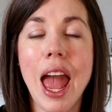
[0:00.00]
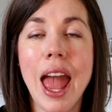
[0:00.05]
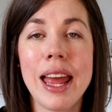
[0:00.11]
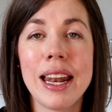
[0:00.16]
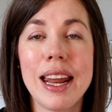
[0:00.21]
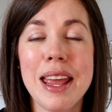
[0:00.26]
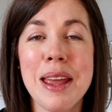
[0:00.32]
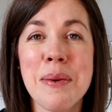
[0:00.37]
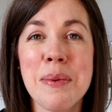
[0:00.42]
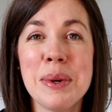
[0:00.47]

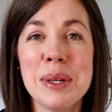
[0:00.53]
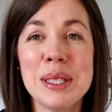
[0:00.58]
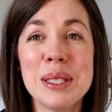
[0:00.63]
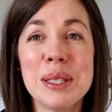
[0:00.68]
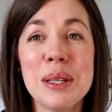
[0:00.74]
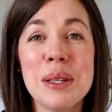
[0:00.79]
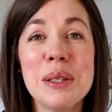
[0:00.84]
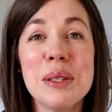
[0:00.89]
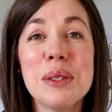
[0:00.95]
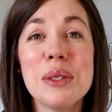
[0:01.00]
And it
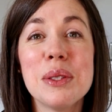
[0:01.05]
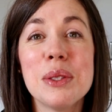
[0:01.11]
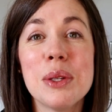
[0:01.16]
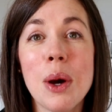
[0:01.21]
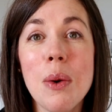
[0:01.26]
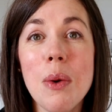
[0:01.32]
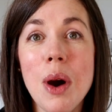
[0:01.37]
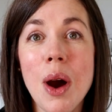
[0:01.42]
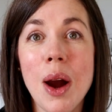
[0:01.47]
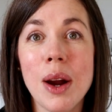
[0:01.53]
was
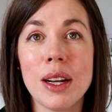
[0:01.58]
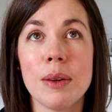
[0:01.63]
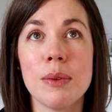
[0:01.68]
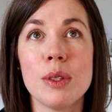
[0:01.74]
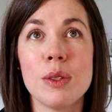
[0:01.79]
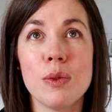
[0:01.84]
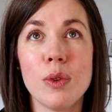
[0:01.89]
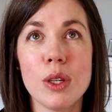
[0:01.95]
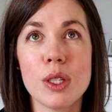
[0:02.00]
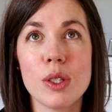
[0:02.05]
so hard. It
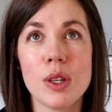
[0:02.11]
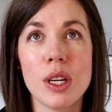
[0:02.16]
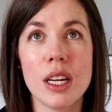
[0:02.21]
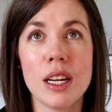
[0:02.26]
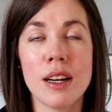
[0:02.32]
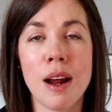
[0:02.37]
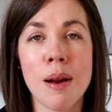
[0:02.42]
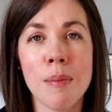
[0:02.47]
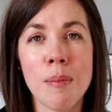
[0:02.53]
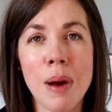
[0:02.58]
was
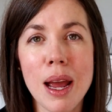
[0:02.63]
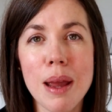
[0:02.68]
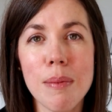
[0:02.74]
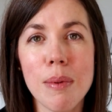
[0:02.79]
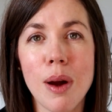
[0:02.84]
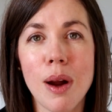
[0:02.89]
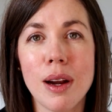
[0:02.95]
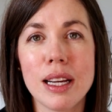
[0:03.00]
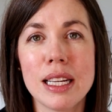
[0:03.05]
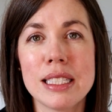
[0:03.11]
frustrating on my
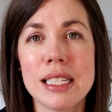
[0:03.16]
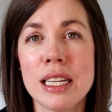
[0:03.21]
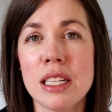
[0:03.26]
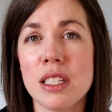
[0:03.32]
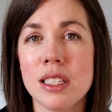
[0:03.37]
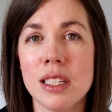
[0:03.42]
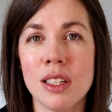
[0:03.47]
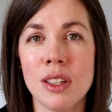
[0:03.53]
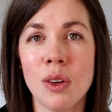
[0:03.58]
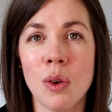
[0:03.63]
part because I
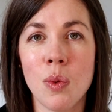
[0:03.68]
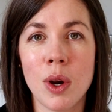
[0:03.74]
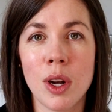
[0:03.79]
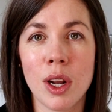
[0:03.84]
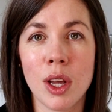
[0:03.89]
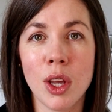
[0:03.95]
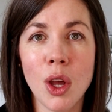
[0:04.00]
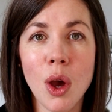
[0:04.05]
just didn't know where to